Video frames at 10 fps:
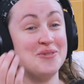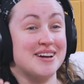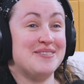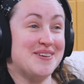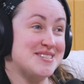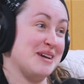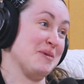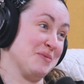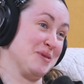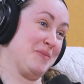when I first came
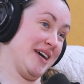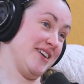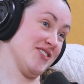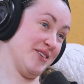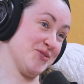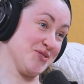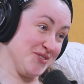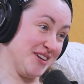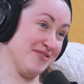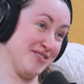up with the page, I was just
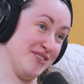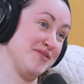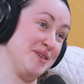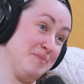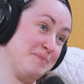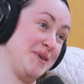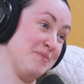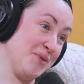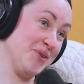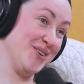looking for 50
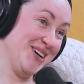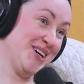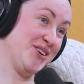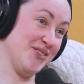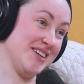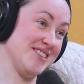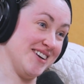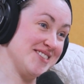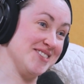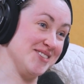people who I could
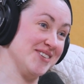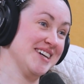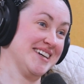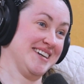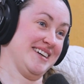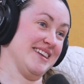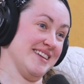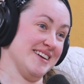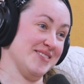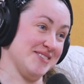talk to. And
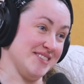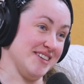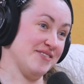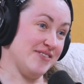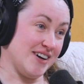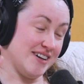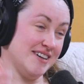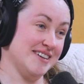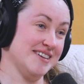then I was like, fuck,